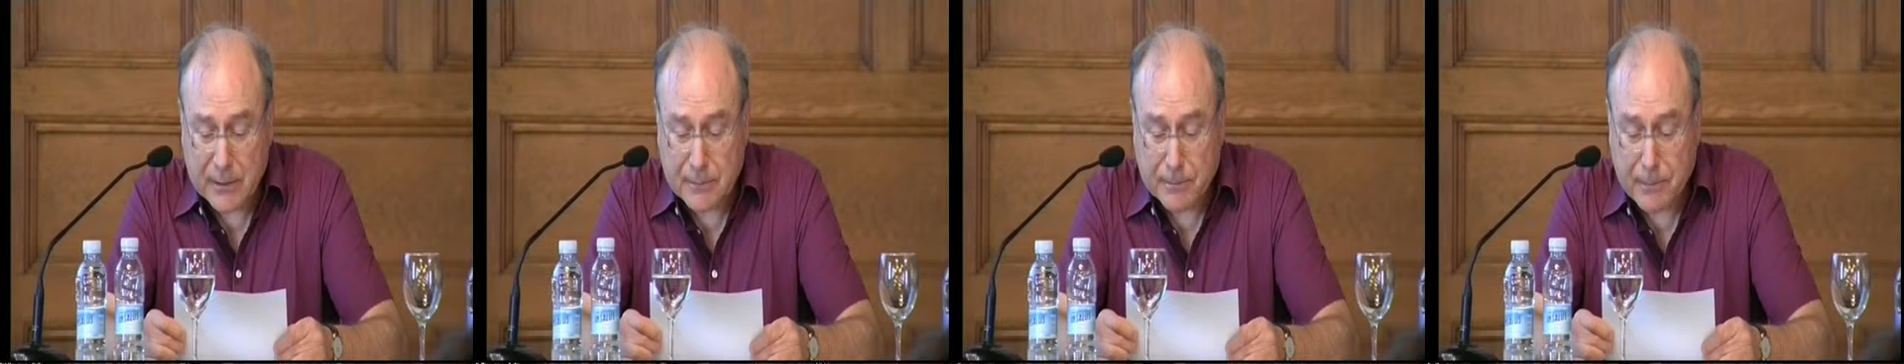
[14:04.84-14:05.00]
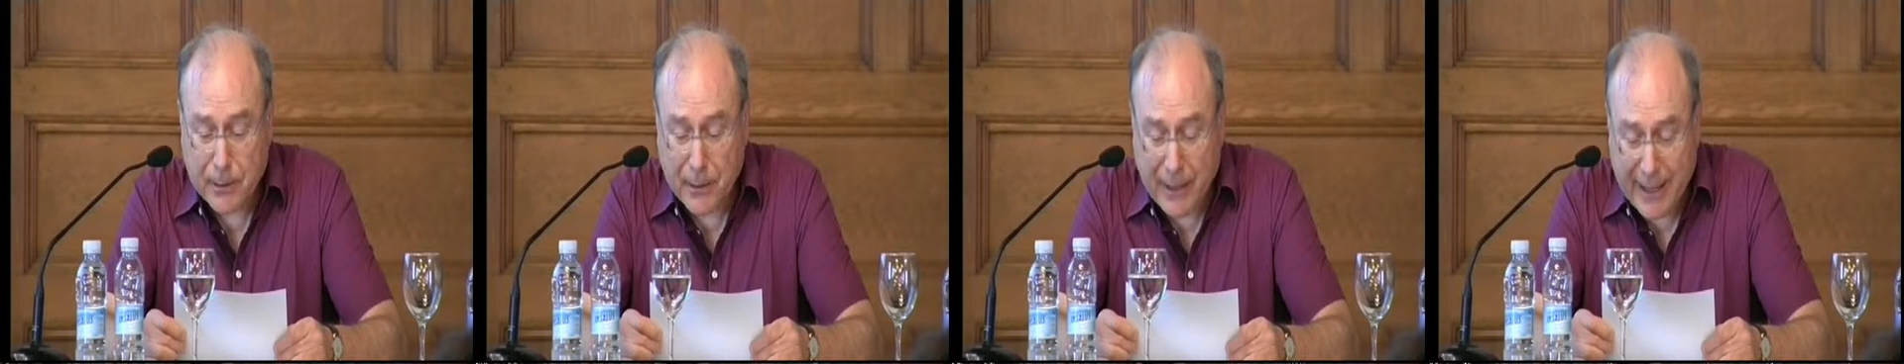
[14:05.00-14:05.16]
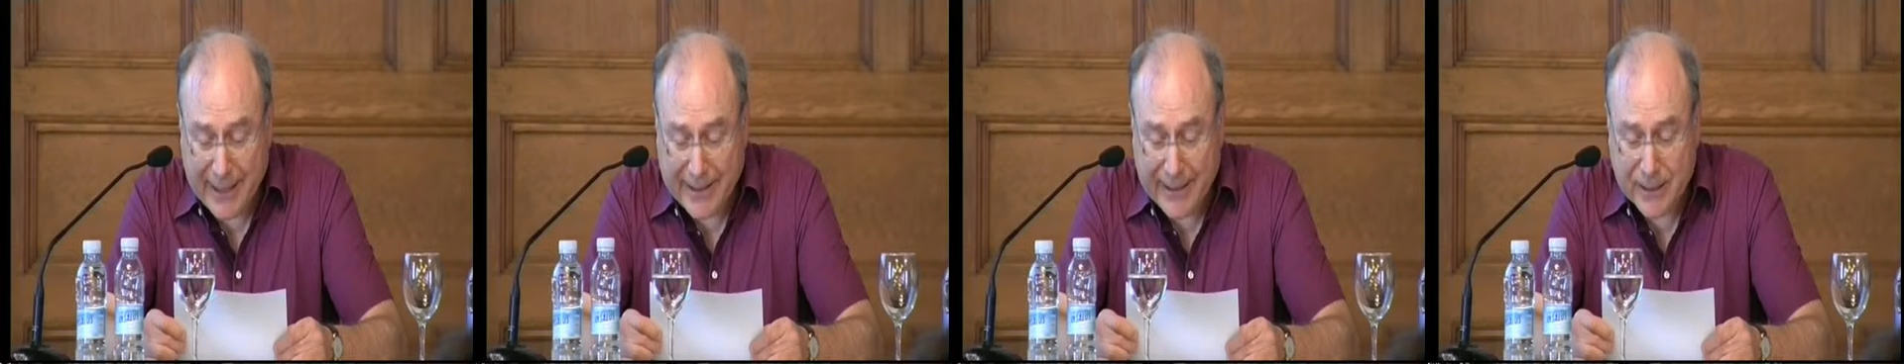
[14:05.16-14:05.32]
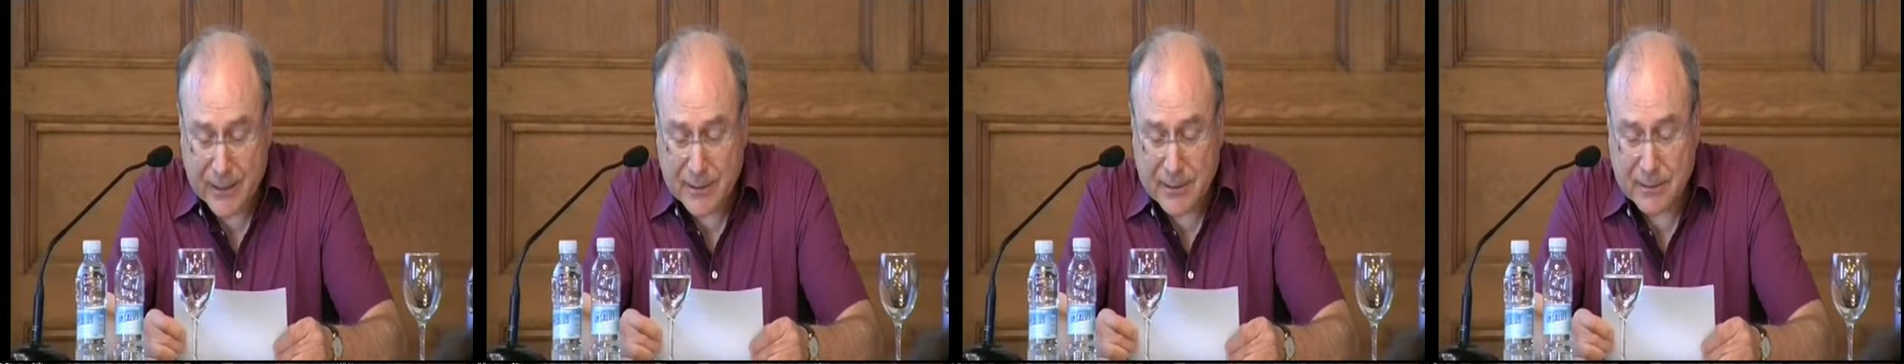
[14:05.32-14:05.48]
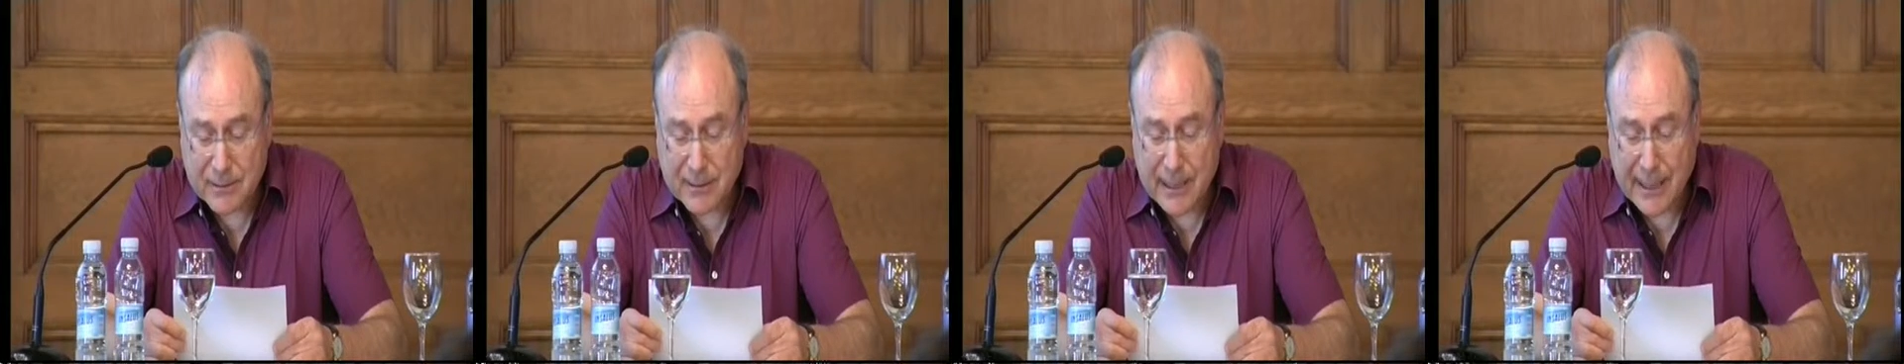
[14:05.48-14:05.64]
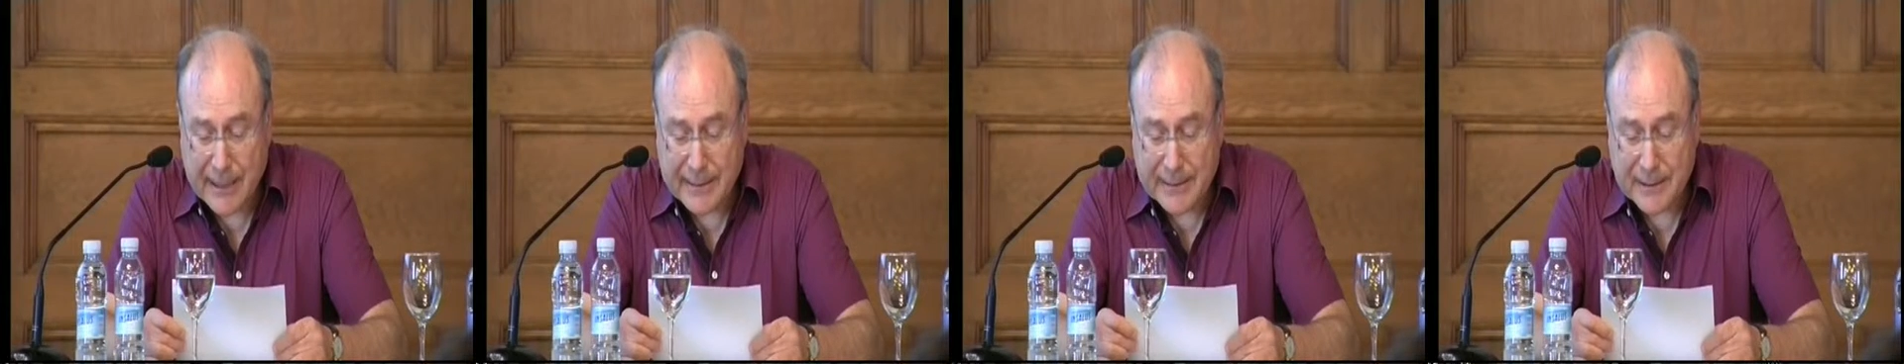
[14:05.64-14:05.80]
prior to
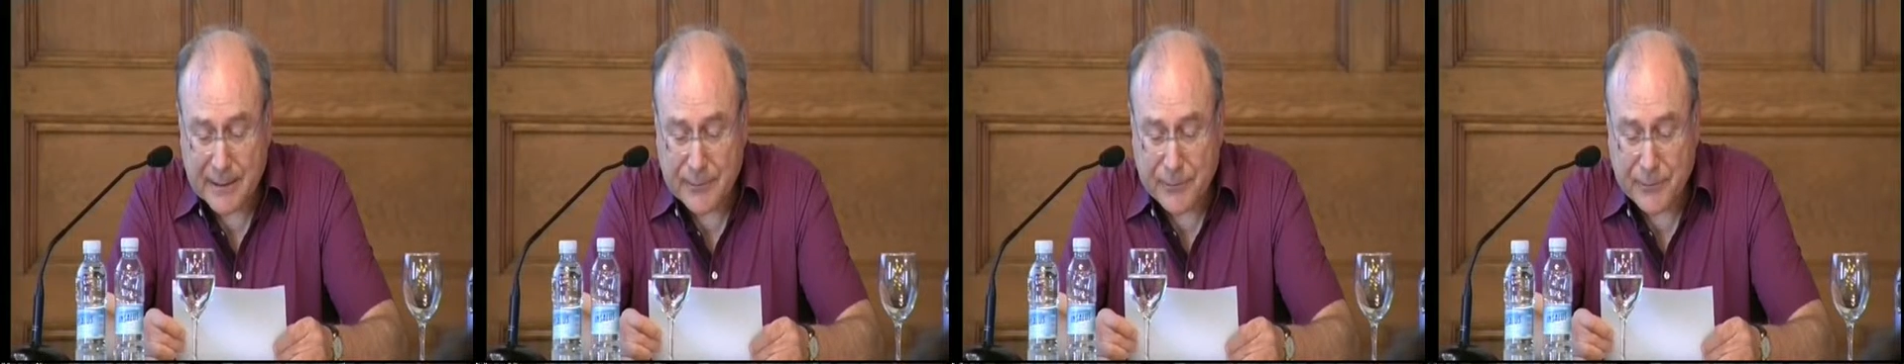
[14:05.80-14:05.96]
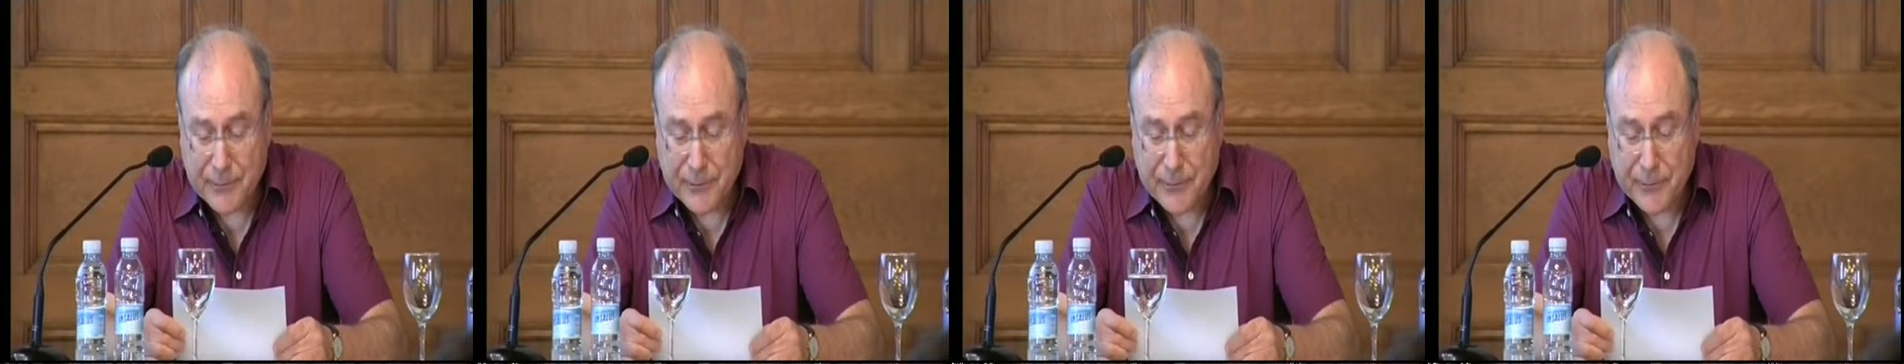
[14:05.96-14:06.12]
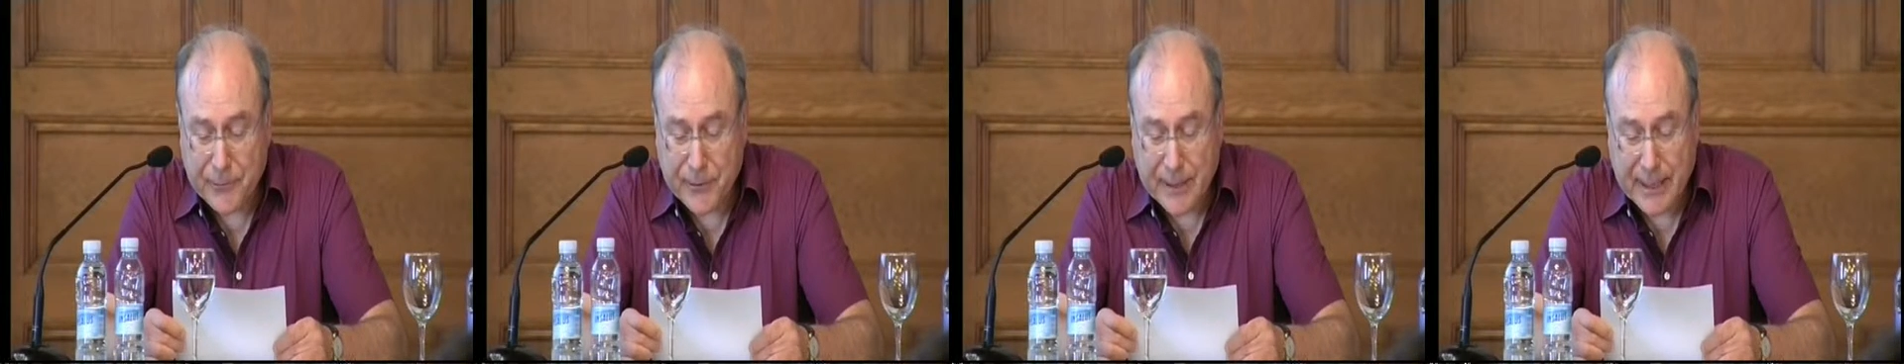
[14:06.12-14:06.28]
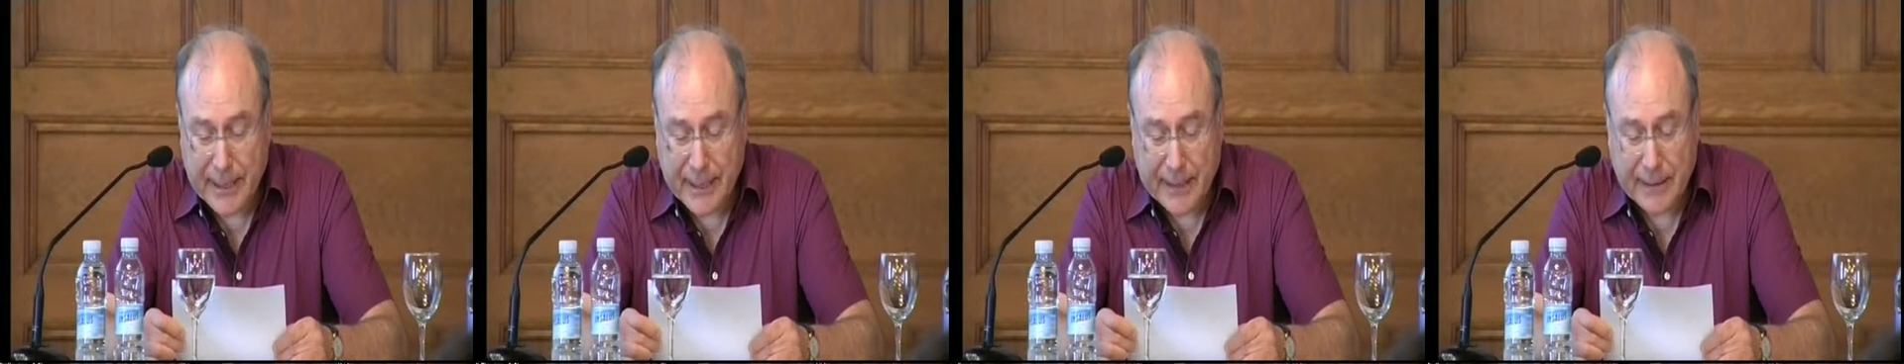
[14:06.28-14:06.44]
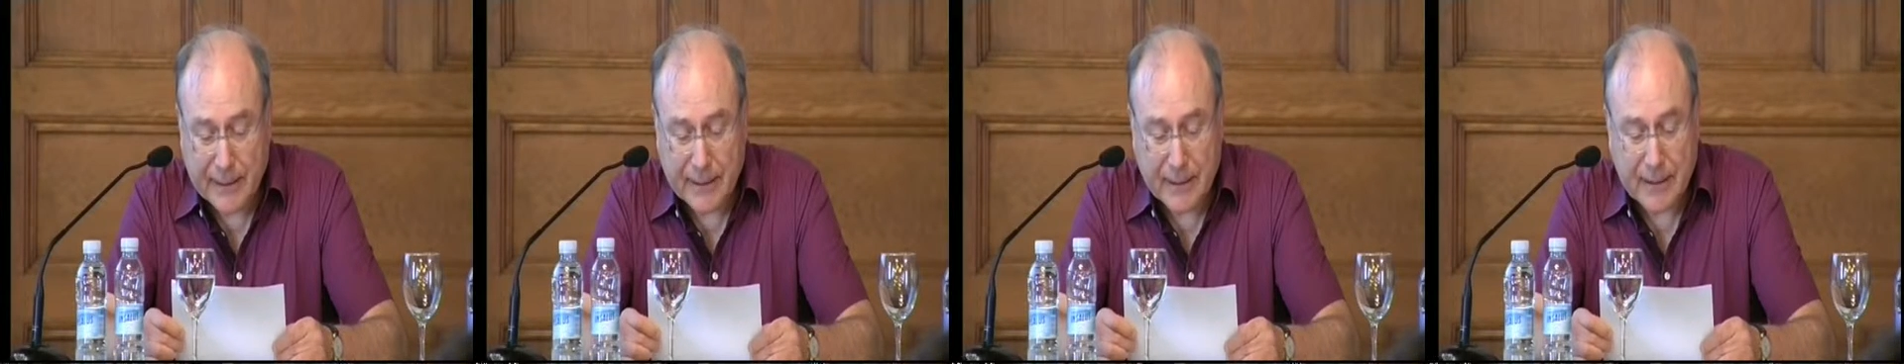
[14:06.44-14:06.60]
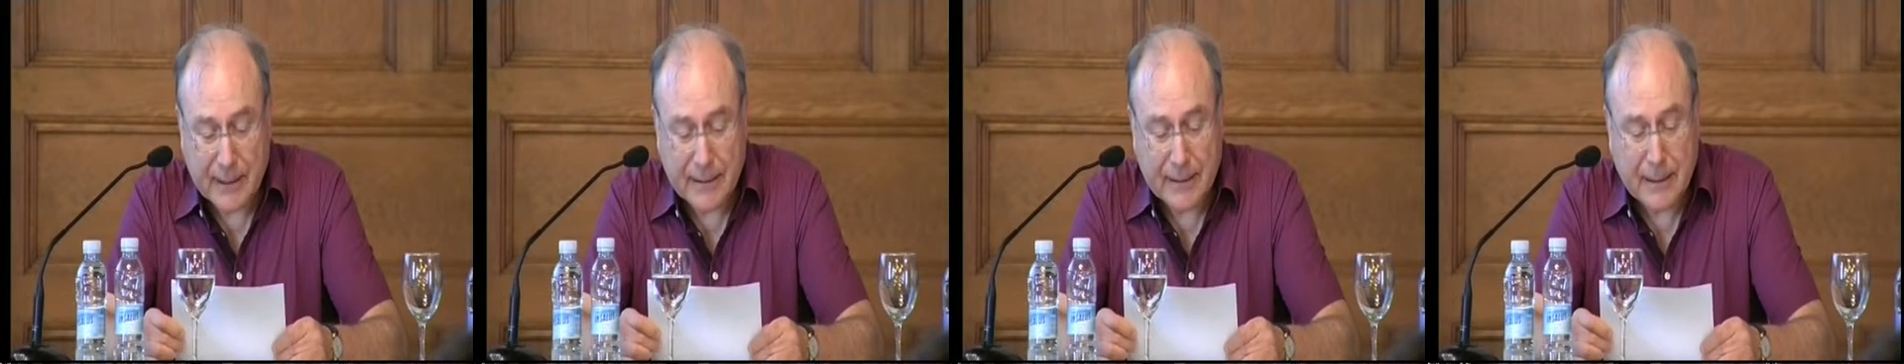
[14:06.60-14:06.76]
1915,